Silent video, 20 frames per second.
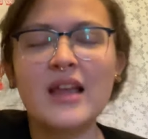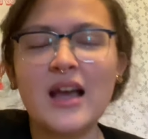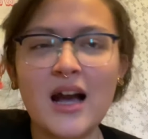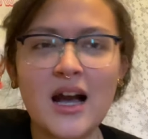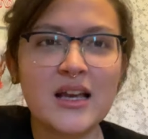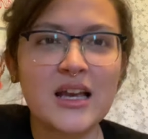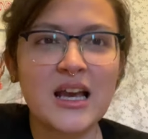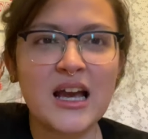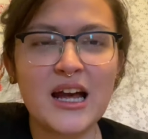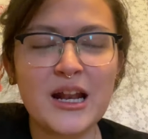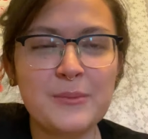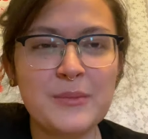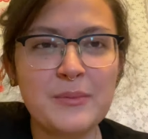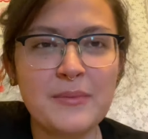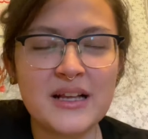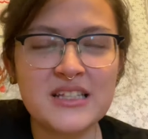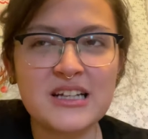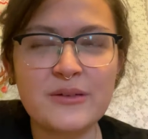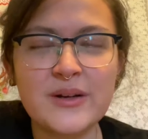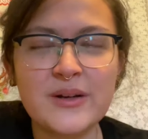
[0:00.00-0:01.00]
Again, I'm in
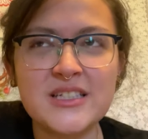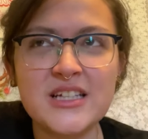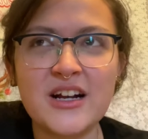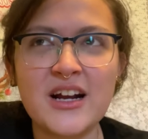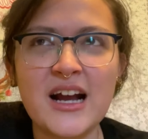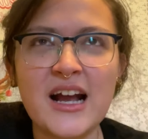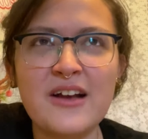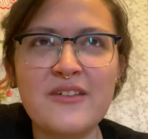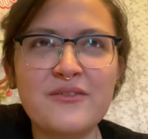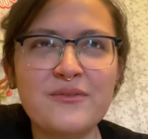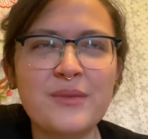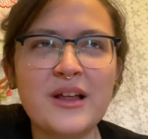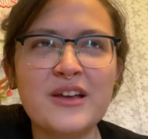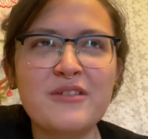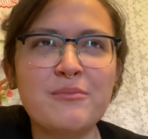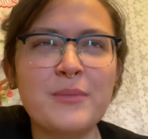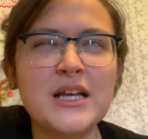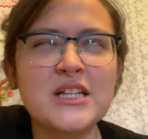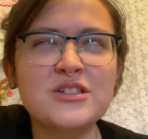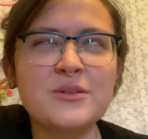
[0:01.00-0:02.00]
my side quest era. I have
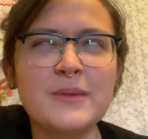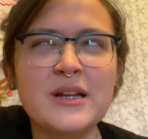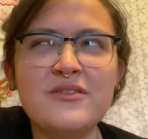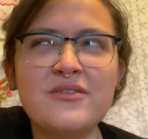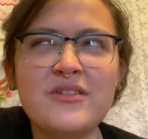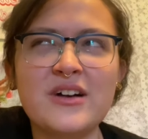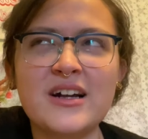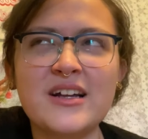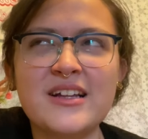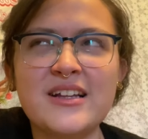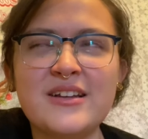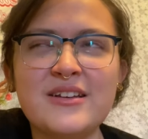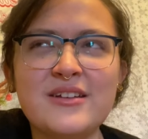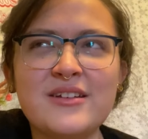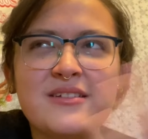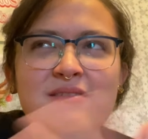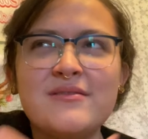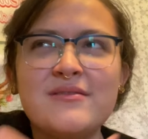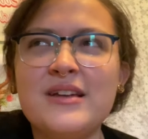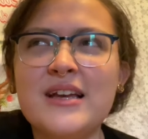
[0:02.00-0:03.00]
like made so many fucking
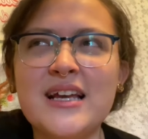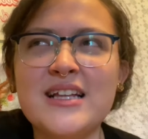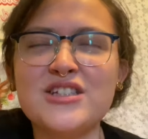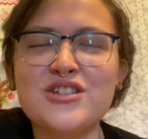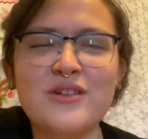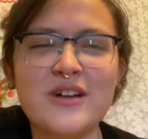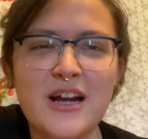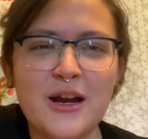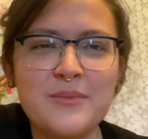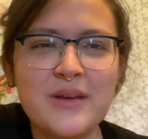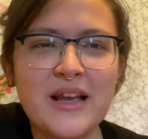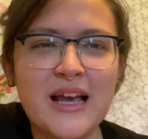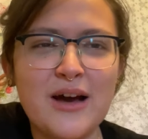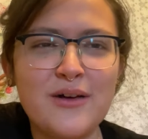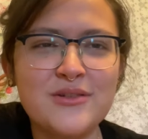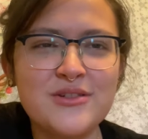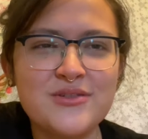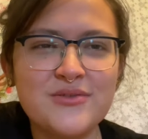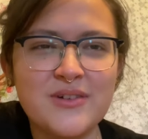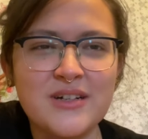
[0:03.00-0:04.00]
Instagram
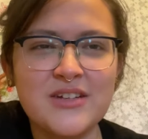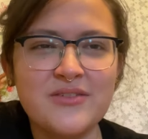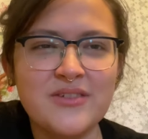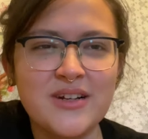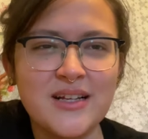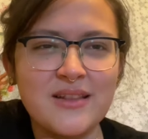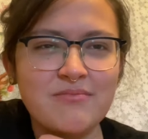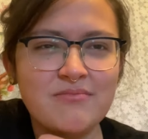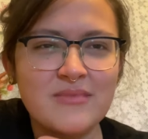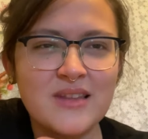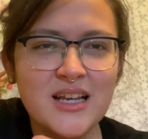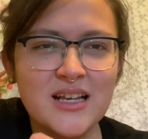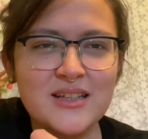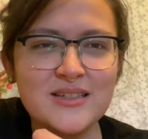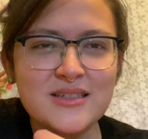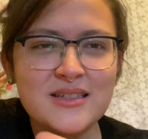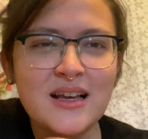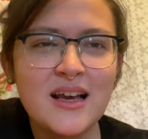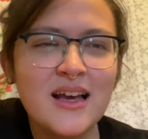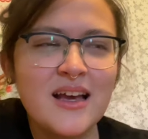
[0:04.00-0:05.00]
accounts for different
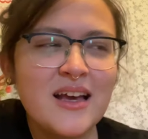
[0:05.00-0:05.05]
things.